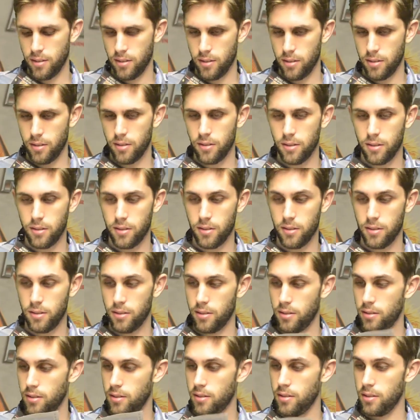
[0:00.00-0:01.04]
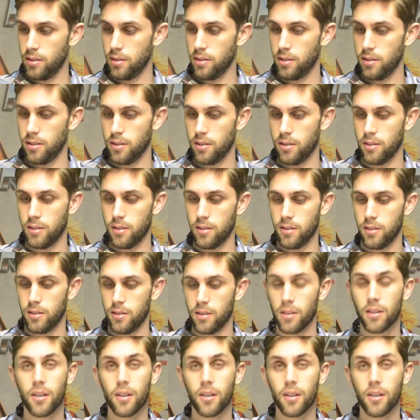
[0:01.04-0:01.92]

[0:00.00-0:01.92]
(no one is talking)